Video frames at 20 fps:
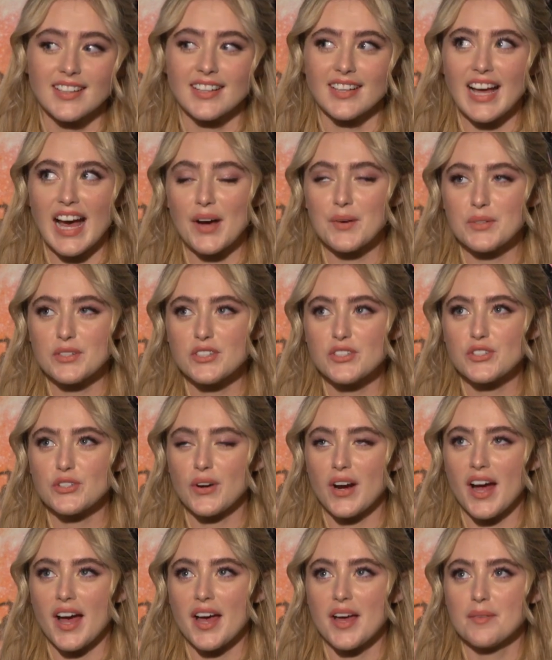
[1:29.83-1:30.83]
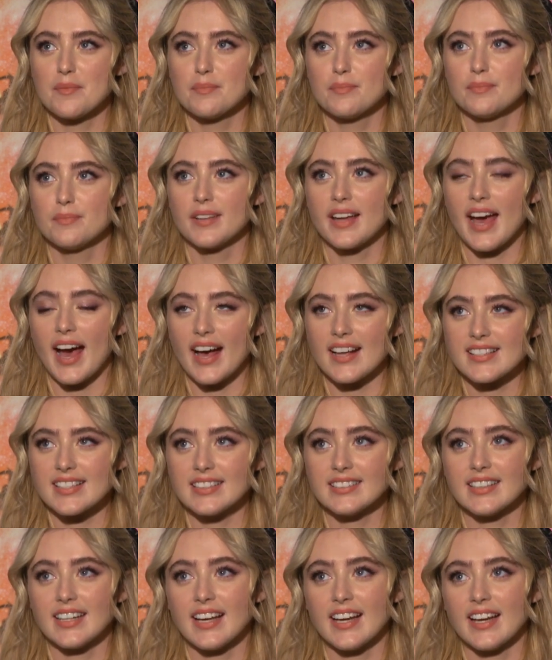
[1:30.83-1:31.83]
I would describe Cassie
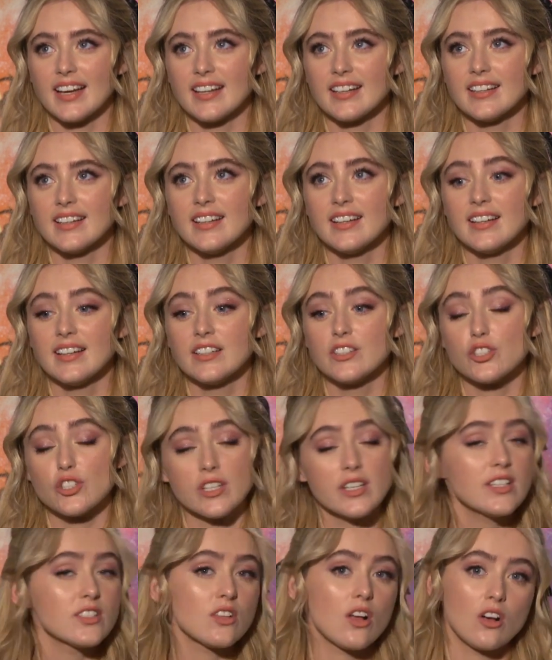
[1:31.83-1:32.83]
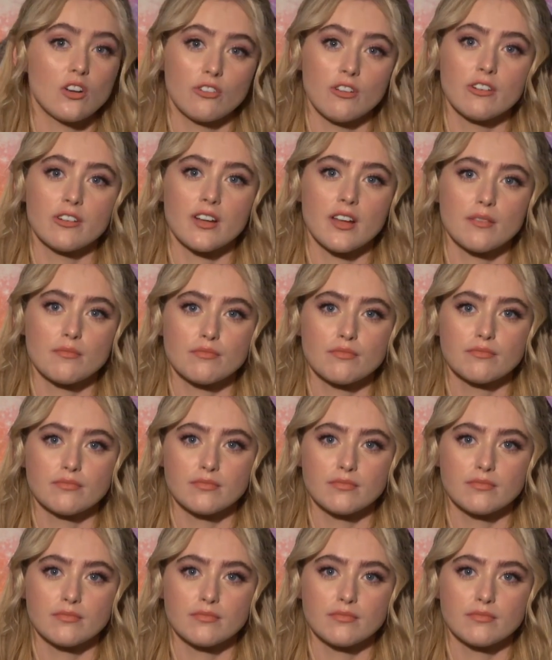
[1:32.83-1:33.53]
Lang. She is all grown up.